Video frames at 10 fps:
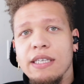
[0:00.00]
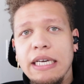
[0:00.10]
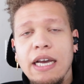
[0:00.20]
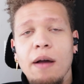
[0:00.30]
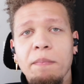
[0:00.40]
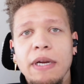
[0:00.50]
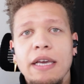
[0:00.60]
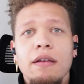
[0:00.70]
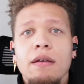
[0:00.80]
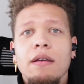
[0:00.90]
Z
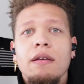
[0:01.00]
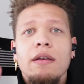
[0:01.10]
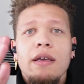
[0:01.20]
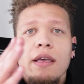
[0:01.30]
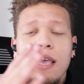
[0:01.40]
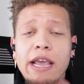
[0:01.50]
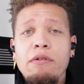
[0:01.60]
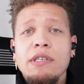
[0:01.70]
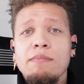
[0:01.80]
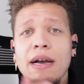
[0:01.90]
company,
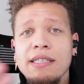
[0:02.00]
here is my